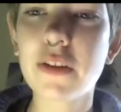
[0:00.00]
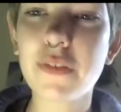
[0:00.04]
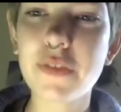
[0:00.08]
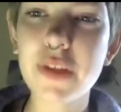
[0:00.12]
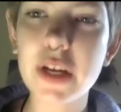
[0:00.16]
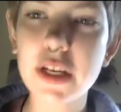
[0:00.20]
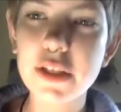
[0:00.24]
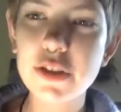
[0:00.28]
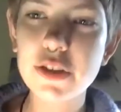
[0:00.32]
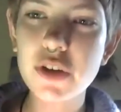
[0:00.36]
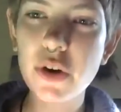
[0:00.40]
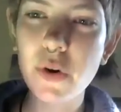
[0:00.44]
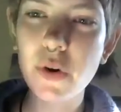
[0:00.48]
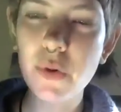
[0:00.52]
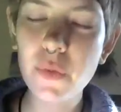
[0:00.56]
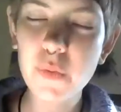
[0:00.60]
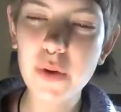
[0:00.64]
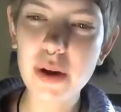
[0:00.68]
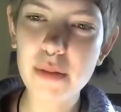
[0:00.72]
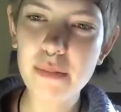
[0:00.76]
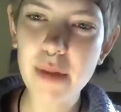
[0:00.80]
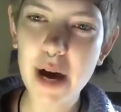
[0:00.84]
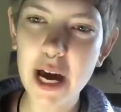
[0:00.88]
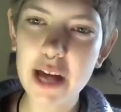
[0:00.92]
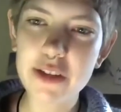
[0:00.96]
if they don't
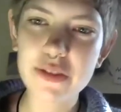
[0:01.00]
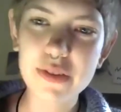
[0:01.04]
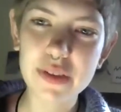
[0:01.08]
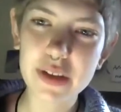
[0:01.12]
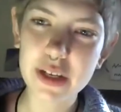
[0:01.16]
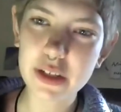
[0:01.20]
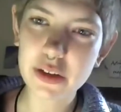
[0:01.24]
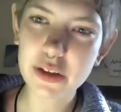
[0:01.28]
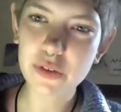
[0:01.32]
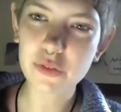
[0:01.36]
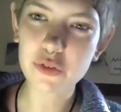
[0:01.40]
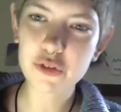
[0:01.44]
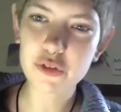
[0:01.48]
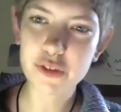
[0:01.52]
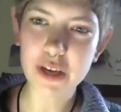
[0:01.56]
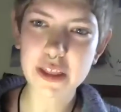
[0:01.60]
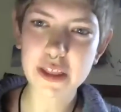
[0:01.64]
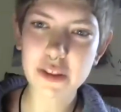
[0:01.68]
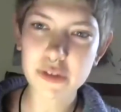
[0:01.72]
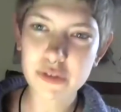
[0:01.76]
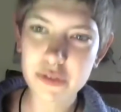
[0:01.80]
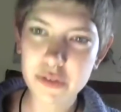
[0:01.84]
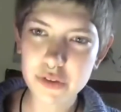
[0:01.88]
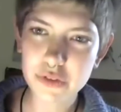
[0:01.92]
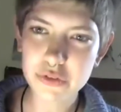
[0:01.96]
wear masks and they don't say
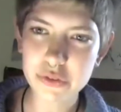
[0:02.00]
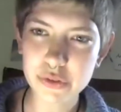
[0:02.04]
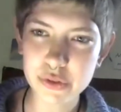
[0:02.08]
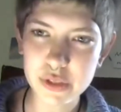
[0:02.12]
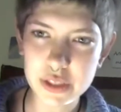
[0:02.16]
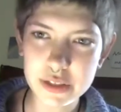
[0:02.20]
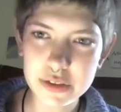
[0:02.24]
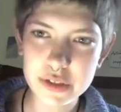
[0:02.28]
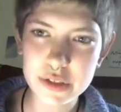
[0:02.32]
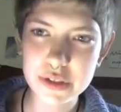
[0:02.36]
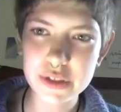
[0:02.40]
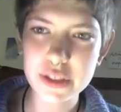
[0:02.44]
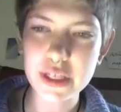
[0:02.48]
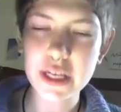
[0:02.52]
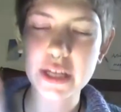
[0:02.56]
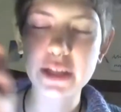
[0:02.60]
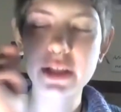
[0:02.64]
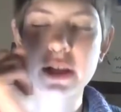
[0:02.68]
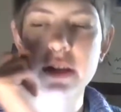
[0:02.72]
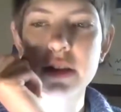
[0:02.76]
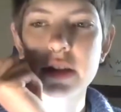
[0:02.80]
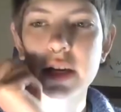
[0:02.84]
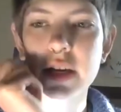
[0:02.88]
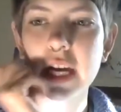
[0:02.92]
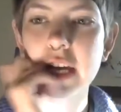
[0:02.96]
they're social distancing,
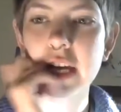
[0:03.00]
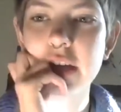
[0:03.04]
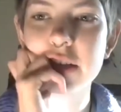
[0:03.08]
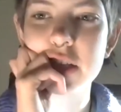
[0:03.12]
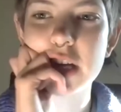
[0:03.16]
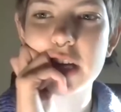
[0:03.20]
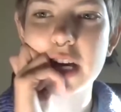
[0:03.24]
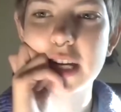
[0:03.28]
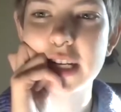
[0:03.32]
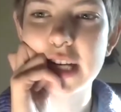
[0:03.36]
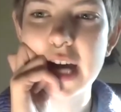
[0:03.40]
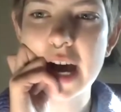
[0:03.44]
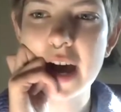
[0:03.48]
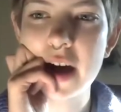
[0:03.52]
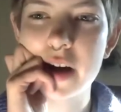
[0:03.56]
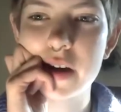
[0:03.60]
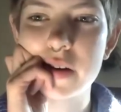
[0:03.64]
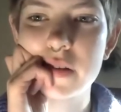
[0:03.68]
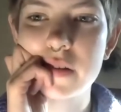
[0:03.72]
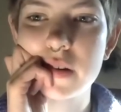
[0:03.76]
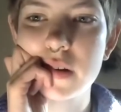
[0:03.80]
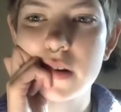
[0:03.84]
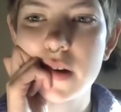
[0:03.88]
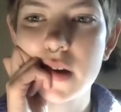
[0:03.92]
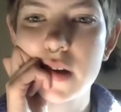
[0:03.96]
then they get shut
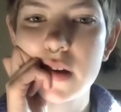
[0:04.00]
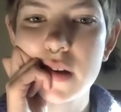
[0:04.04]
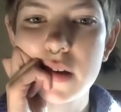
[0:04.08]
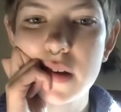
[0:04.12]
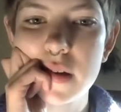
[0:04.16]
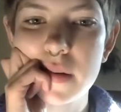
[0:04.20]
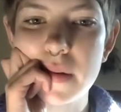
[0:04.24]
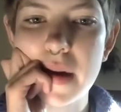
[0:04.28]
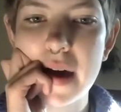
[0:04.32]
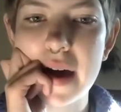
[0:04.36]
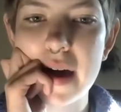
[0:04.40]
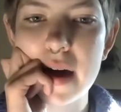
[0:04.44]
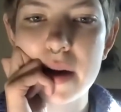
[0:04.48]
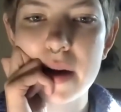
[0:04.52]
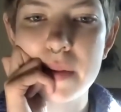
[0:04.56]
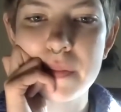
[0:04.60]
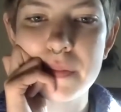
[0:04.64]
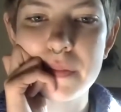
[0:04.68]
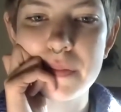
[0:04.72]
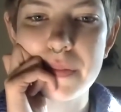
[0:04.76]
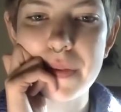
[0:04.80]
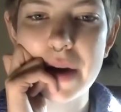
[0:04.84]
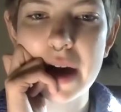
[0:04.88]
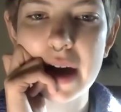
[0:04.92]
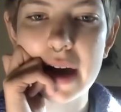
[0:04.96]
down. Um,
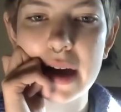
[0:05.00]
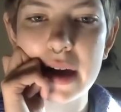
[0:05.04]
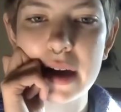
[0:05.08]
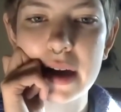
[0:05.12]
shut by down